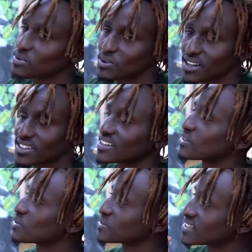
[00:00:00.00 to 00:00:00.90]
you look at her,
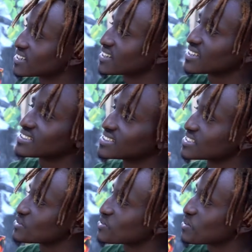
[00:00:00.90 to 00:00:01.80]
you tell like
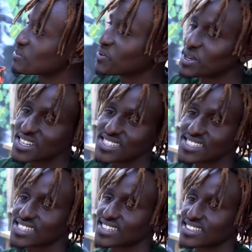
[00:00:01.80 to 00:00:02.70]
she's from
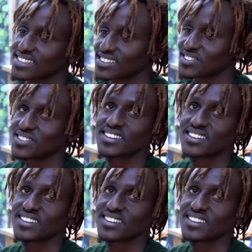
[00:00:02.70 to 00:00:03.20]
Queens, and you know,